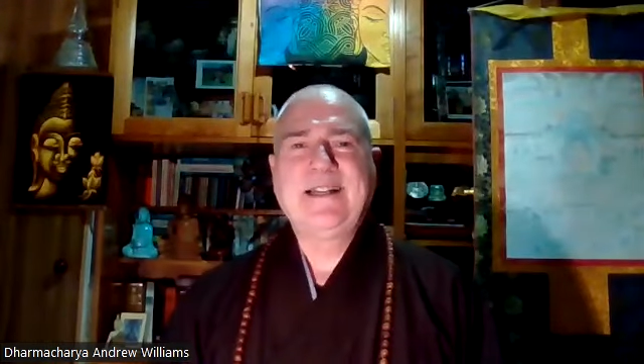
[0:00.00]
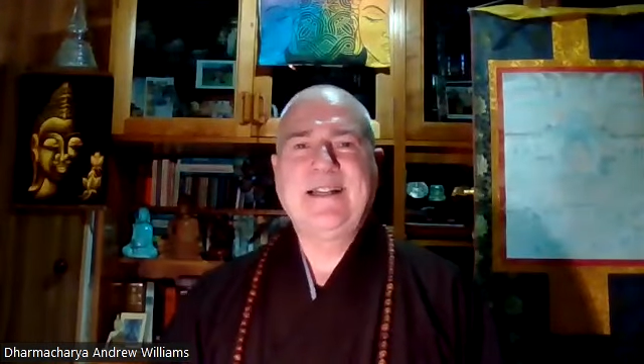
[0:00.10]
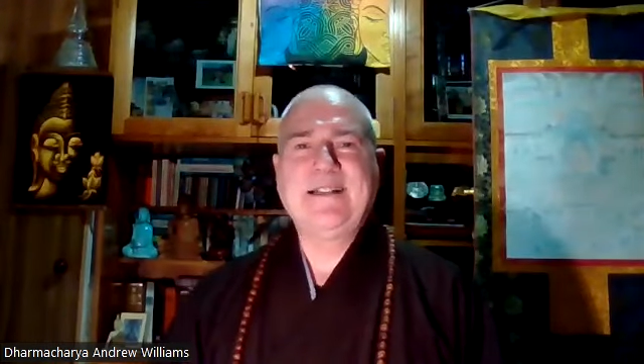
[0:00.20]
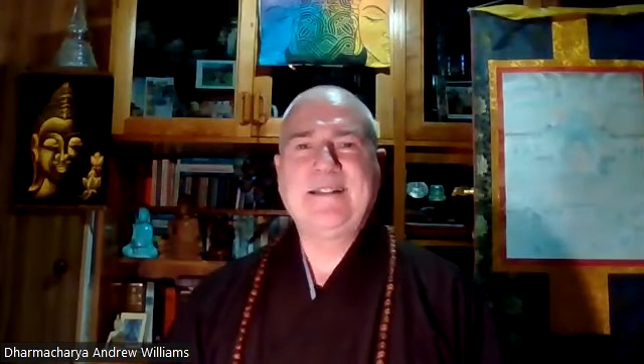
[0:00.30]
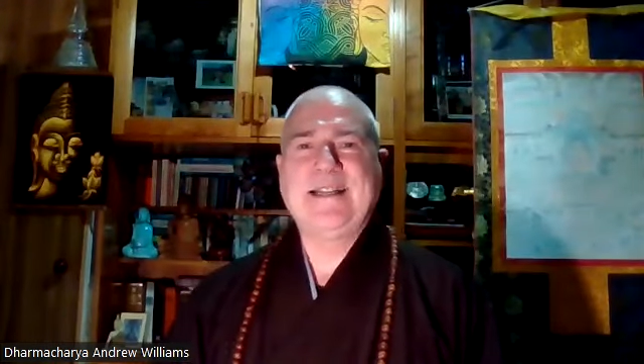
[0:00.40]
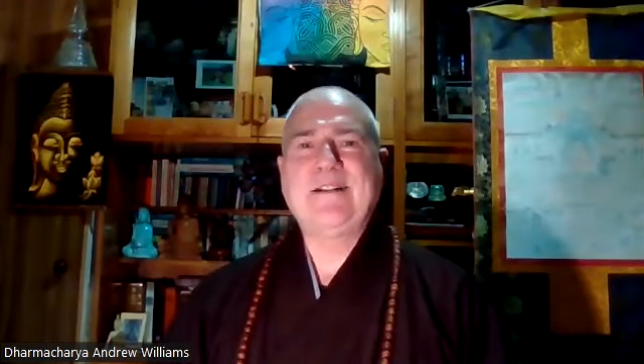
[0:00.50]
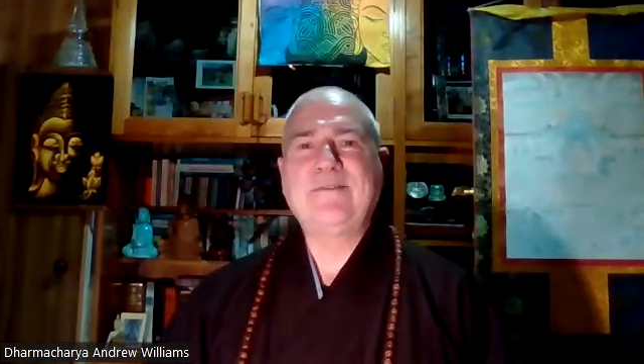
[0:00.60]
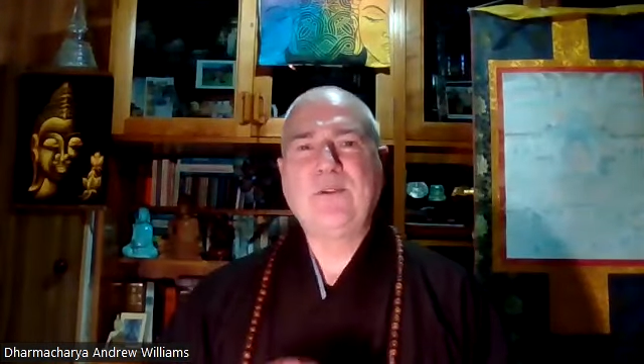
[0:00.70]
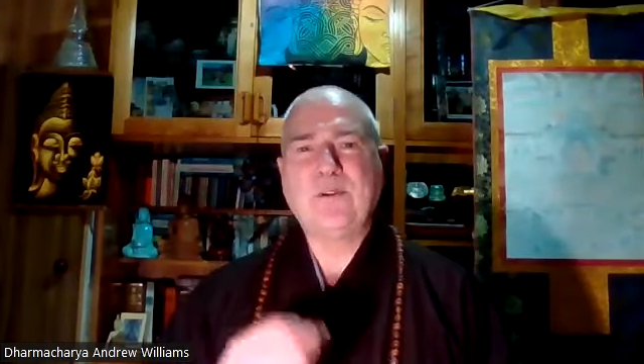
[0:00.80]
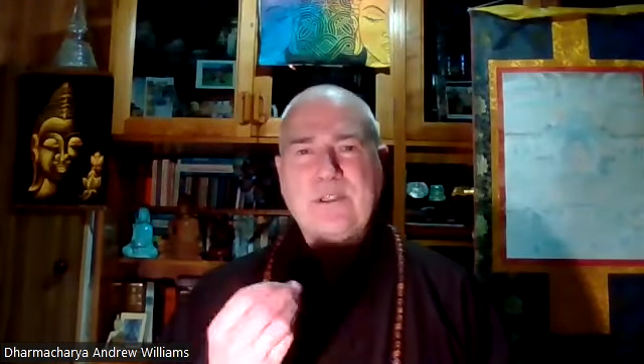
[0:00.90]
and then,
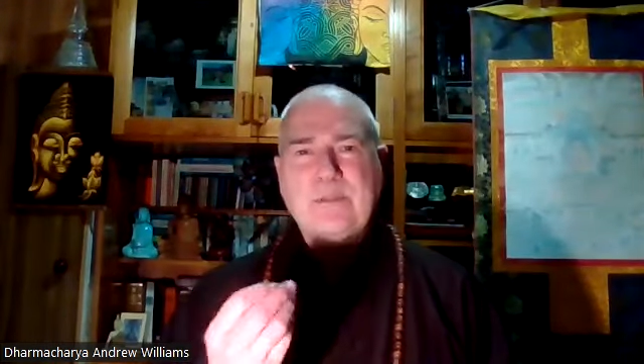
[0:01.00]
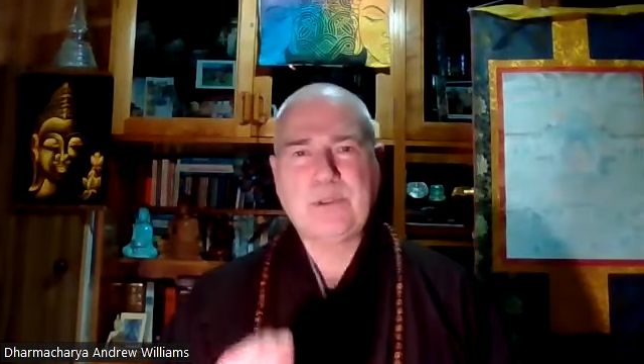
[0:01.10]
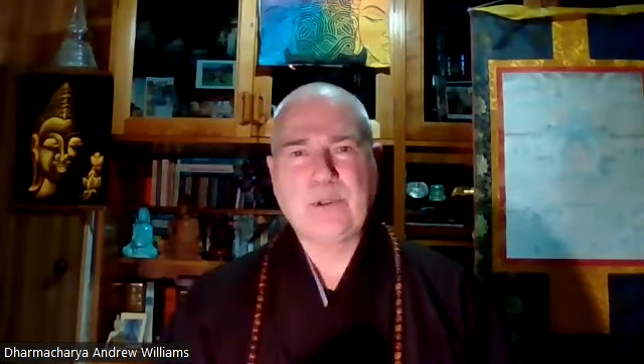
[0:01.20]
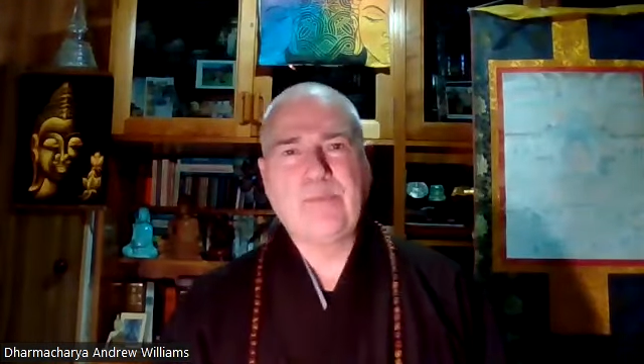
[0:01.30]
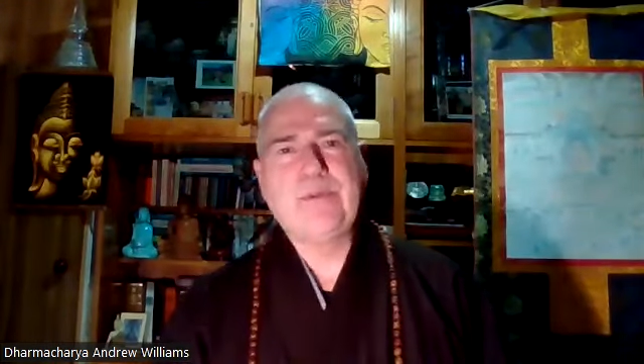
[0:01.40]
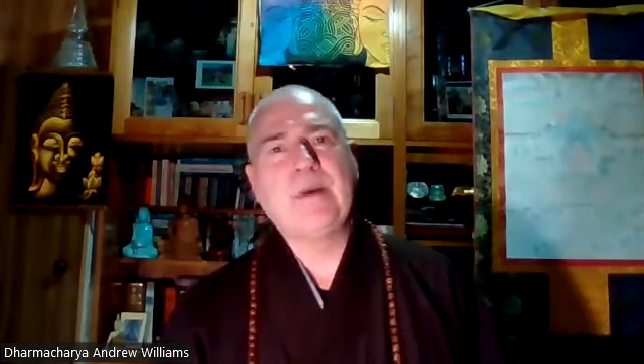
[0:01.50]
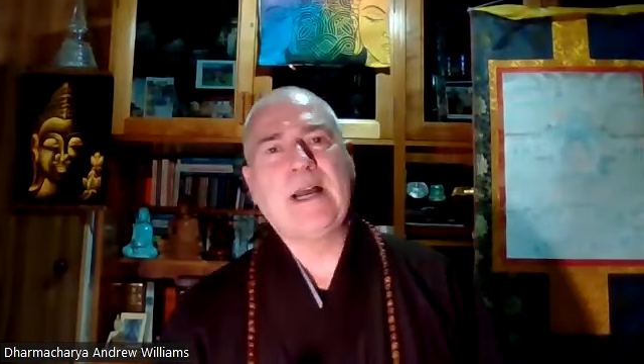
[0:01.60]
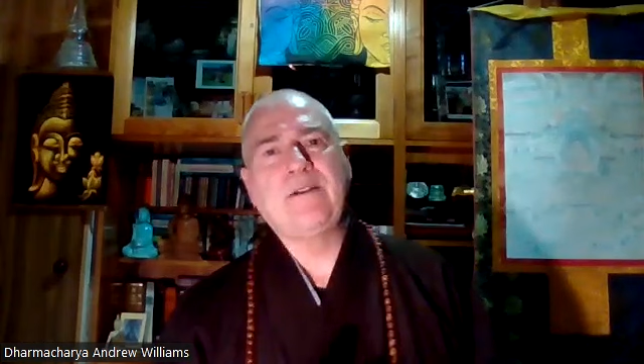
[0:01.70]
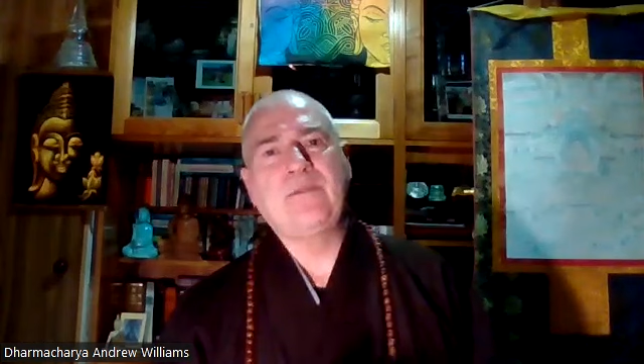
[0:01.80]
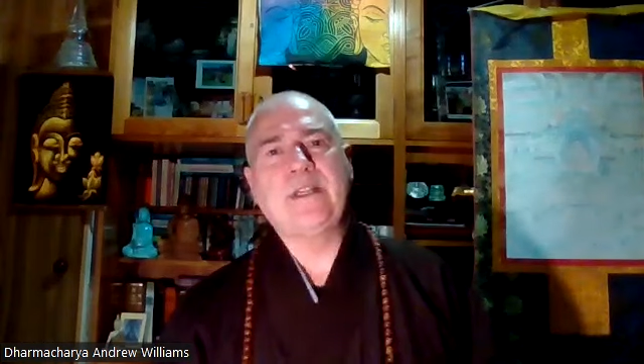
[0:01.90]
of course, absorb the
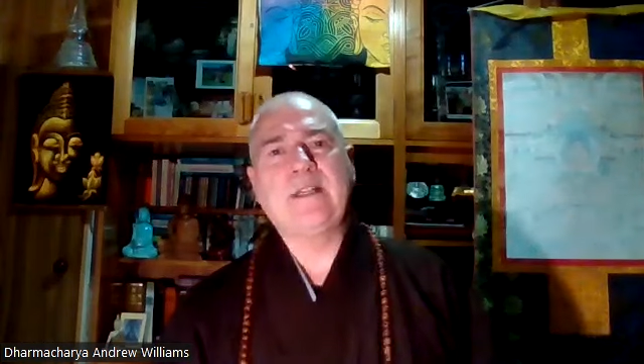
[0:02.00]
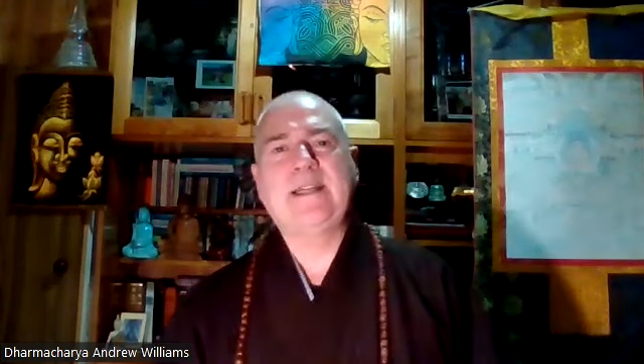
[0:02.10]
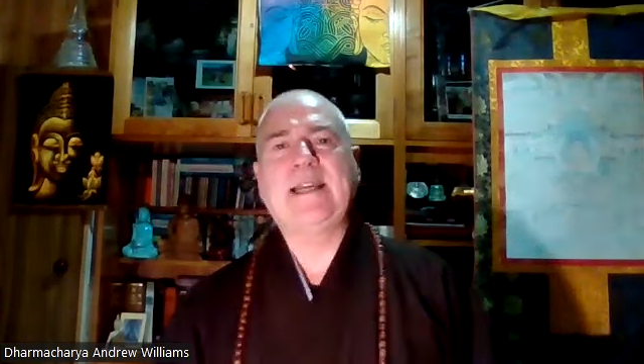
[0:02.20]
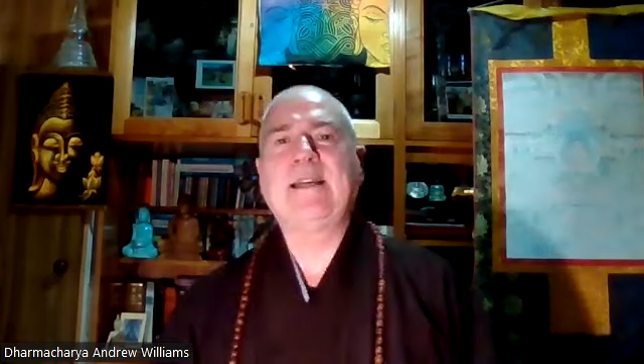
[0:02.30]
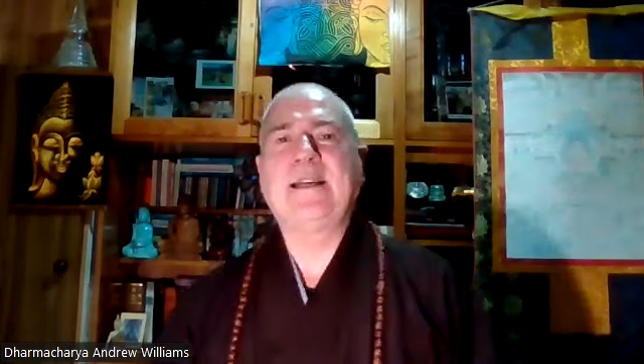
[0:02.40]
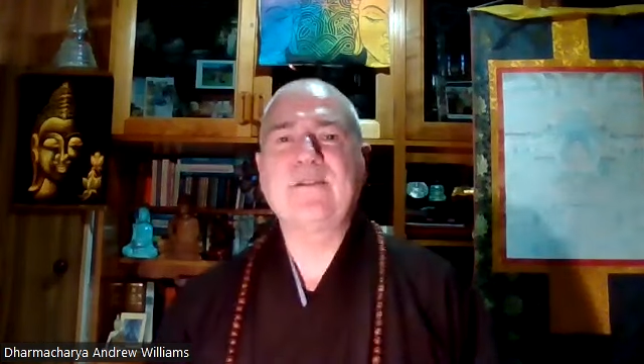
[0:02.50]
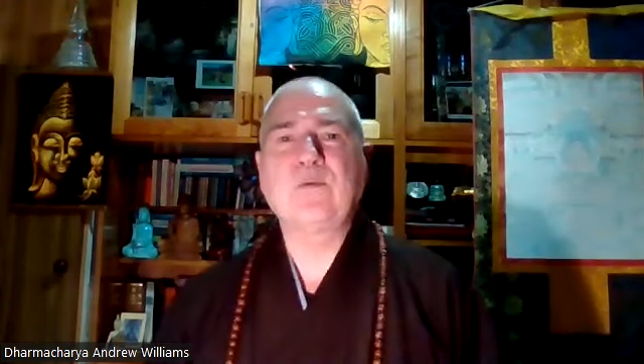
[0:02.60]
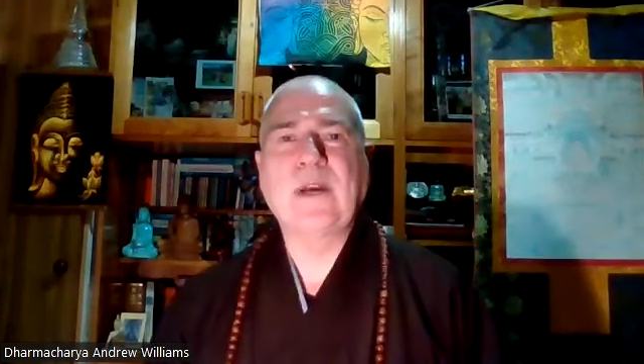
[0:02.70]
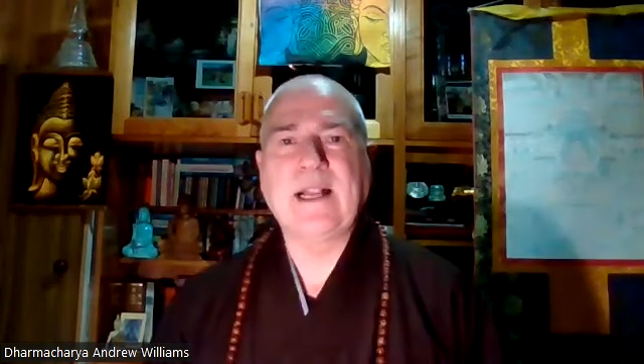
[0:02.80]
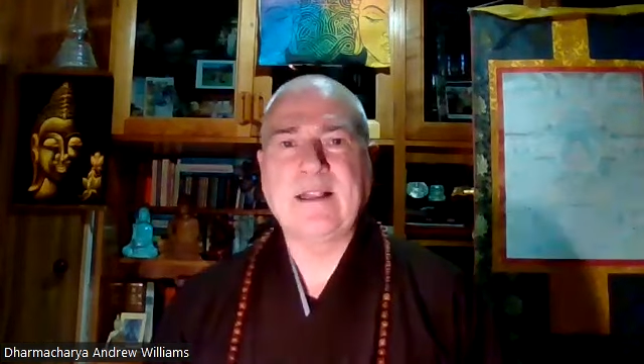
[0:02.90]
mind with it there
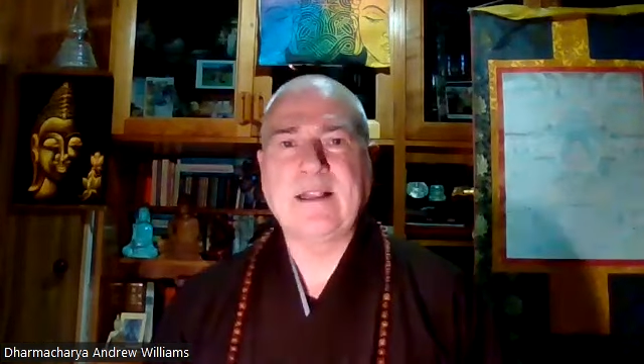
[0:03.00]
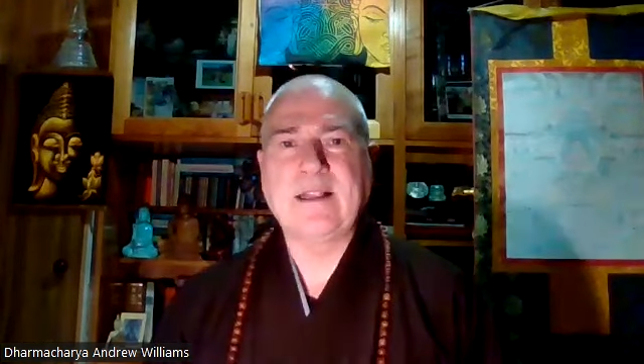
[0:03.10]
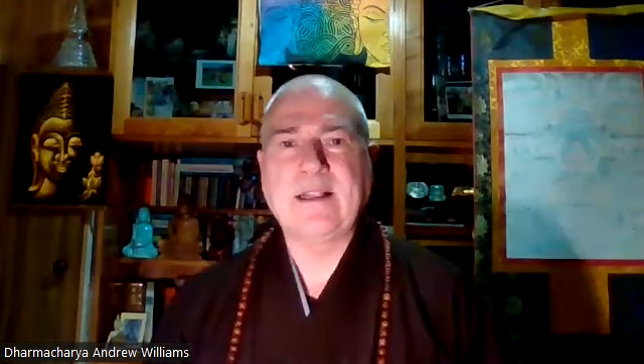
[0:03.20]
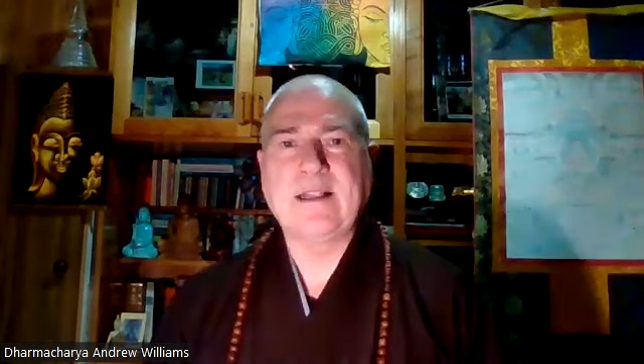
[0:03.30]
as well.